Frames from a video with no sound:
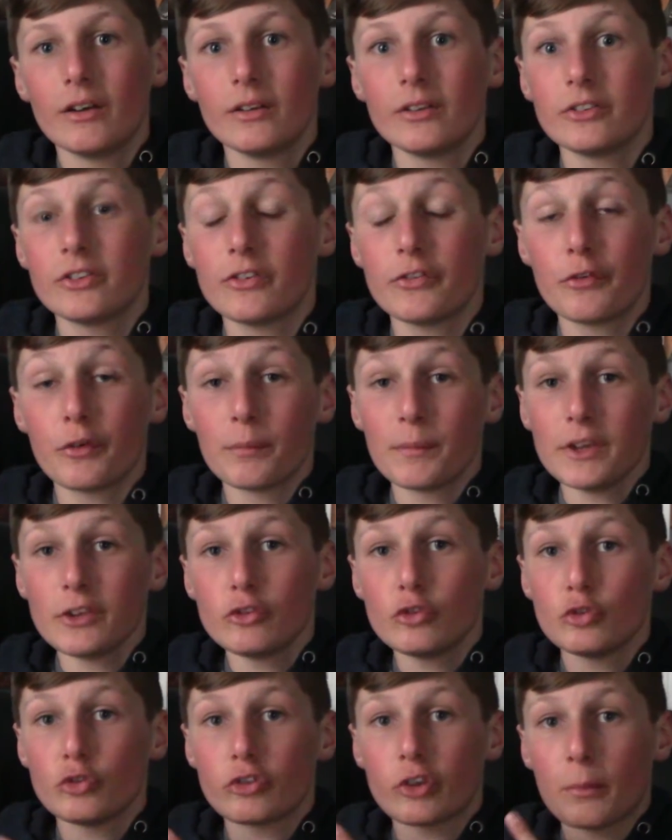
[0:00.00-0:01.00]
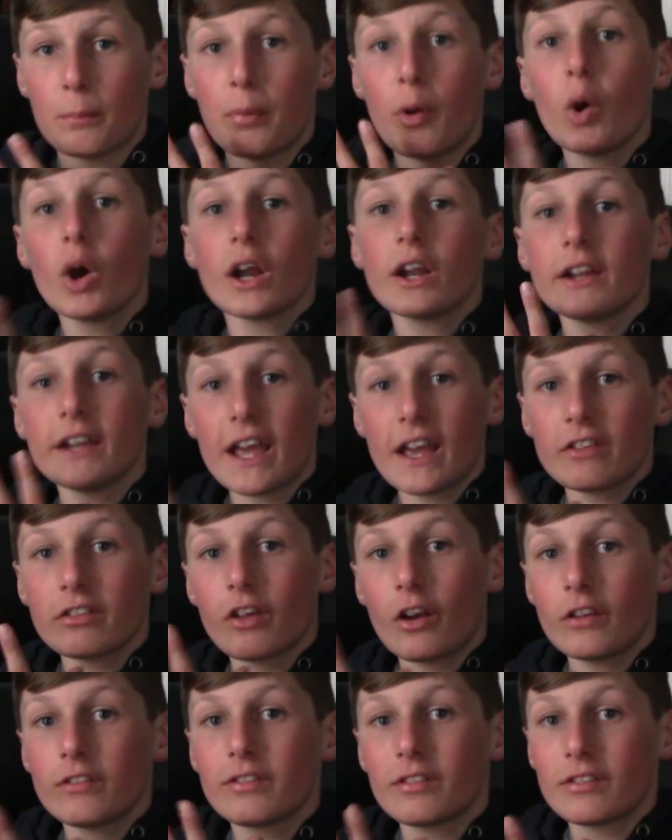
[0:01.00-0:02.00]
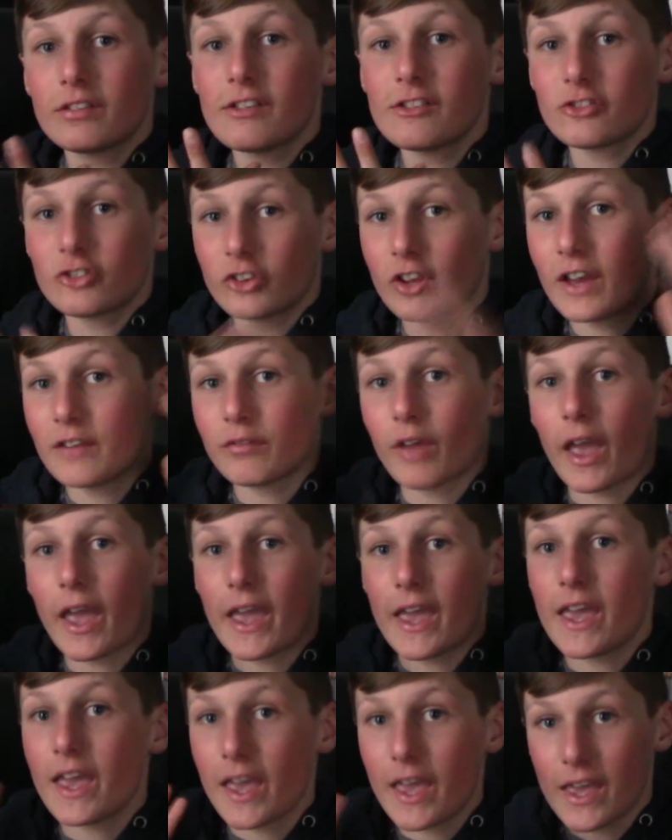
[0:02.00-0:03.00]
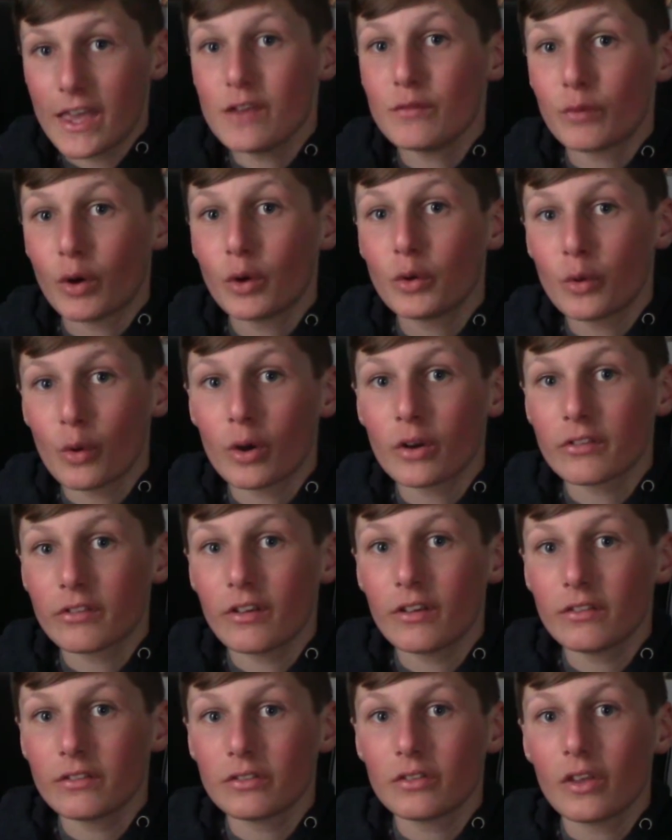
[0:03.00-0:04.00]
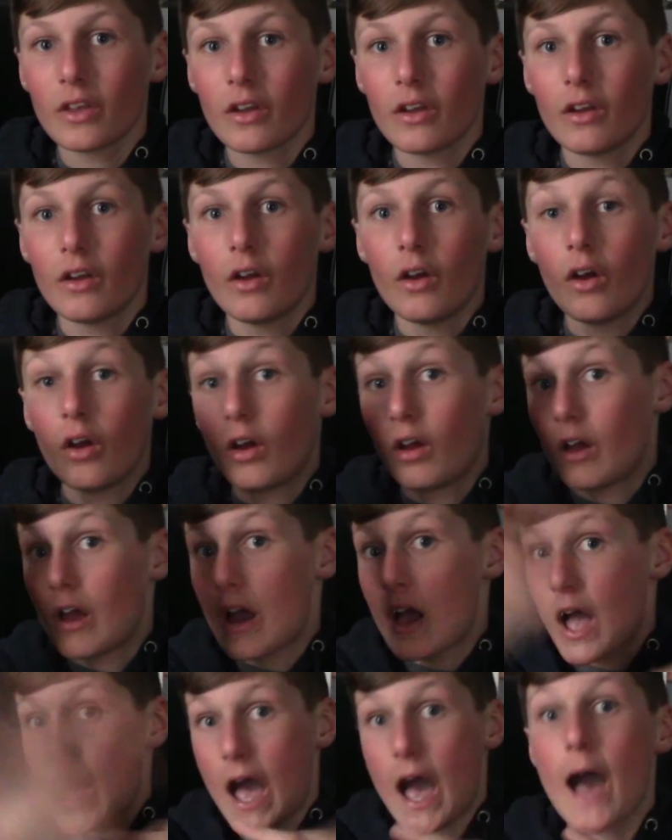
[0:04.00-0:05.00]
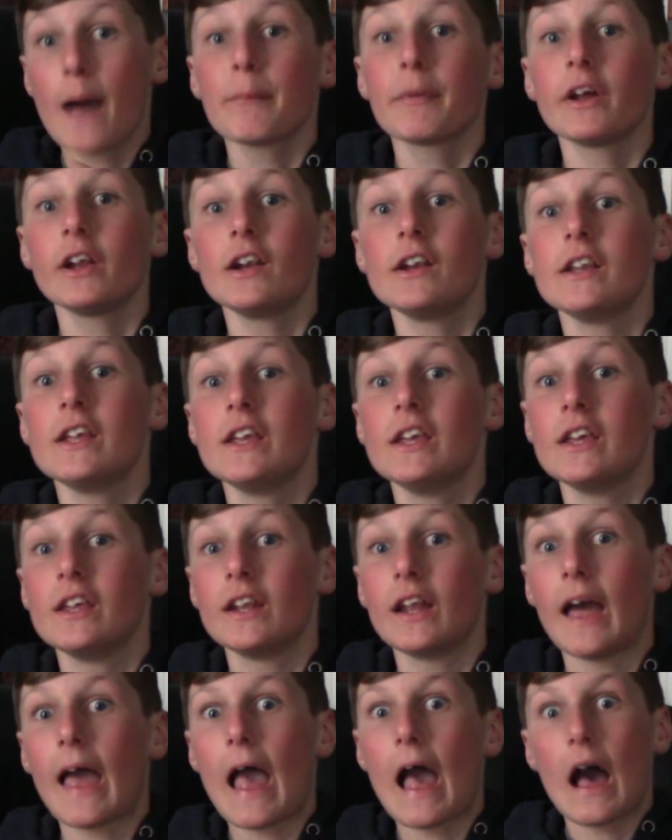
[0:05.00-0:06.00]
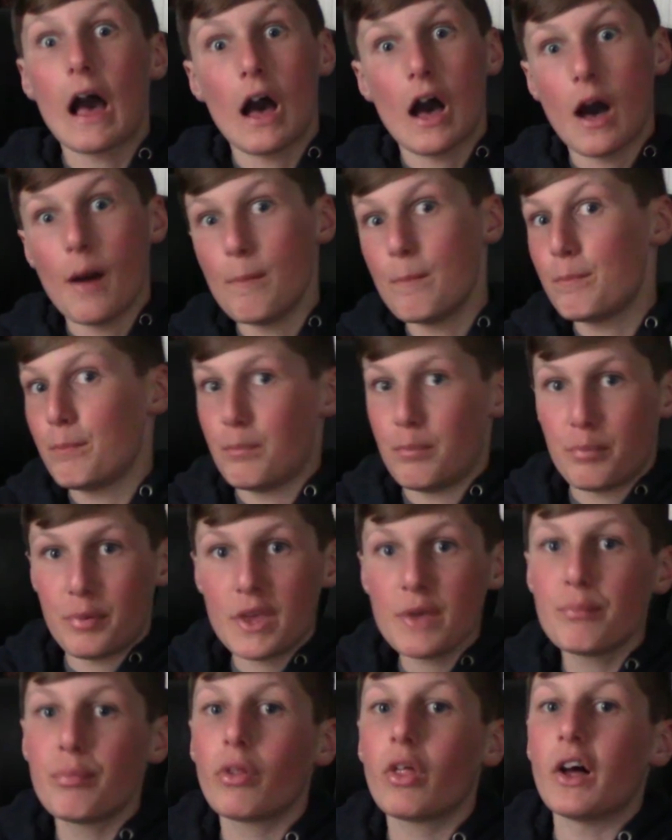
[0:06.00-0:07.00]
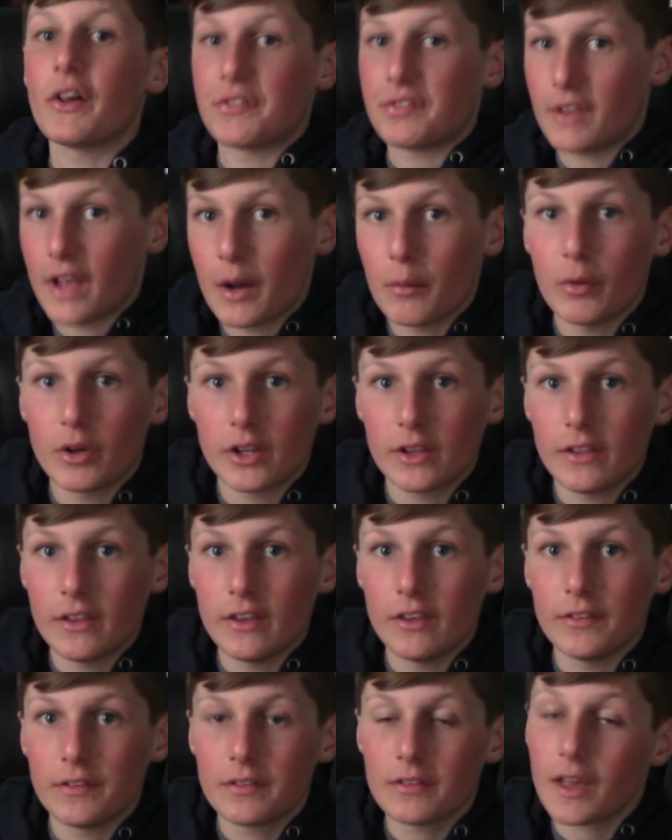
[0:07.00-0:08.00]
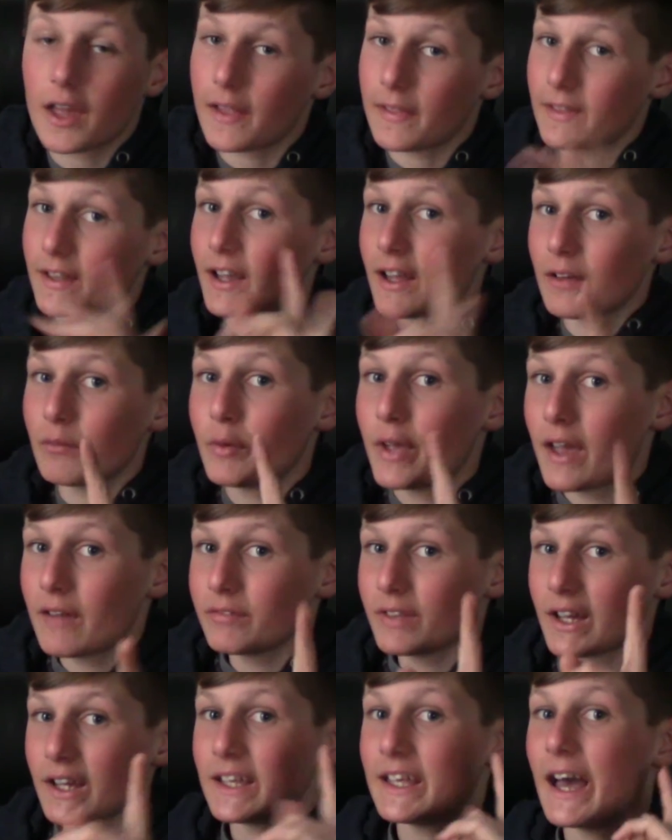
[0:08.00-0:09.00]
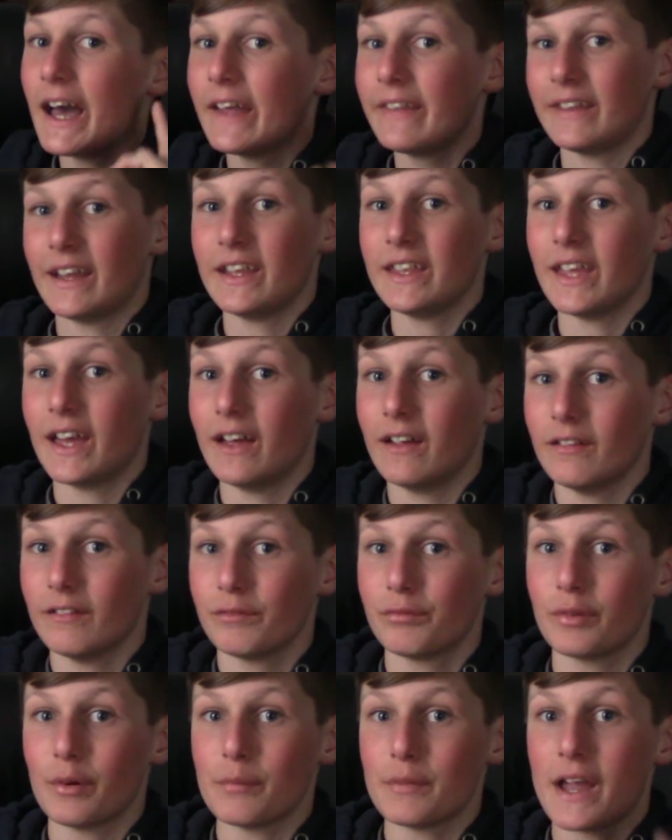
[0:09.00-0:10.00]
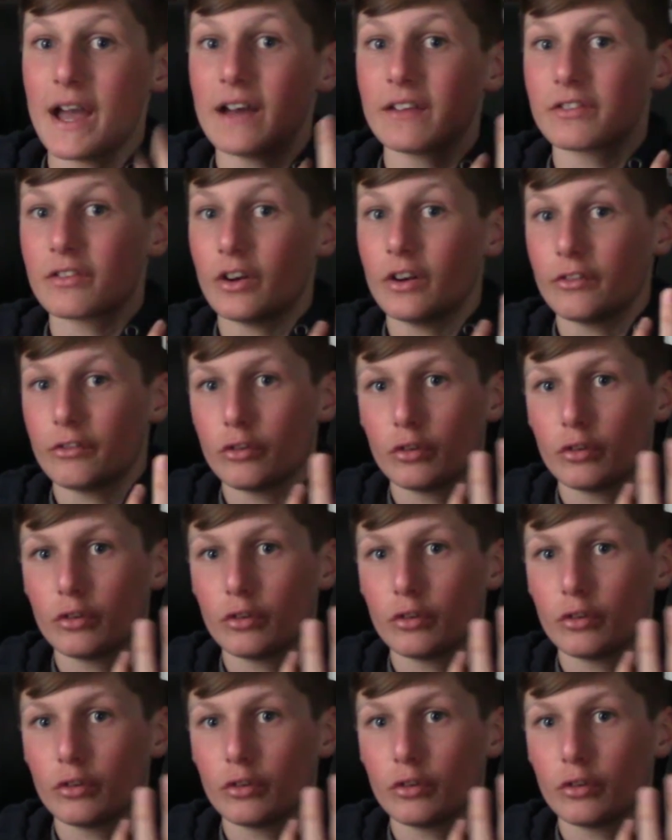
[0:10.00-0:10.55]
For me to support NASCAR's decision to have eight road courses, I'm going to need a B plus at one of these. And that we have not gotten that yet from NASCAR.